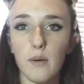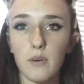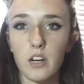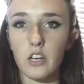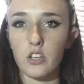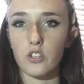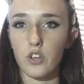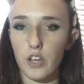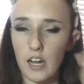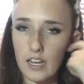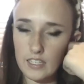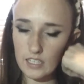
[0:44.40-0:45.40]
I wanted to show you
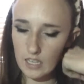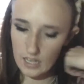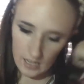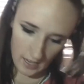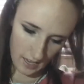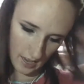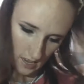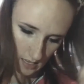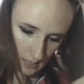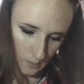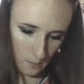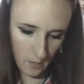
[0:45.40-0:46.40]
guys
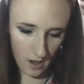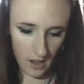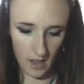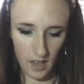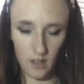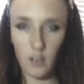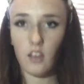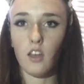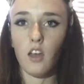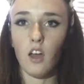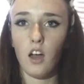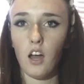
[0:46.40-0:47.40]
is my
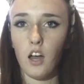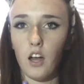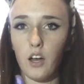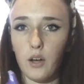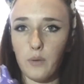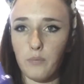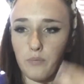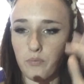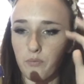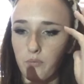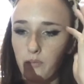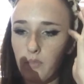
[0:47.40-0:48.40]
um,
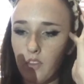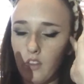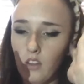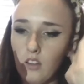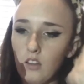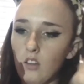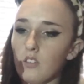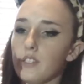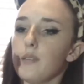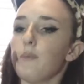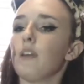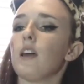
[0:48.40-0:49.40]
little
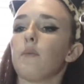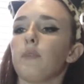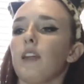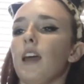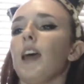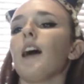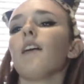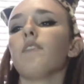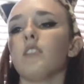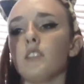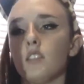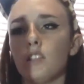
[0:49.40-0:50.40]
sippy cup that I have.
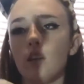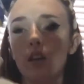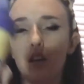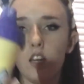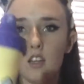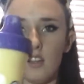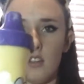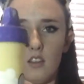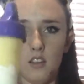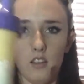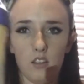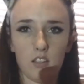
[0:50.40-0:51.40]
It's
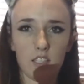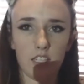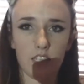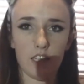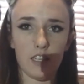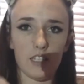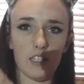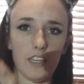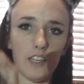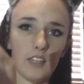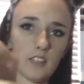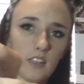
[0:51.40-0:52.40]
It looks like this and
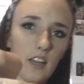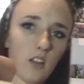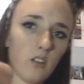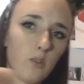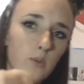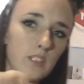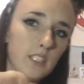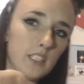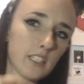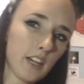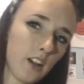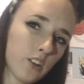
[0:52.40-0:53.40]
it I don't know what these
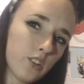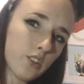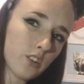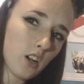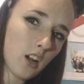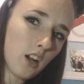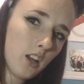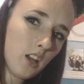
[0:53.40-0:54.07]
characters are,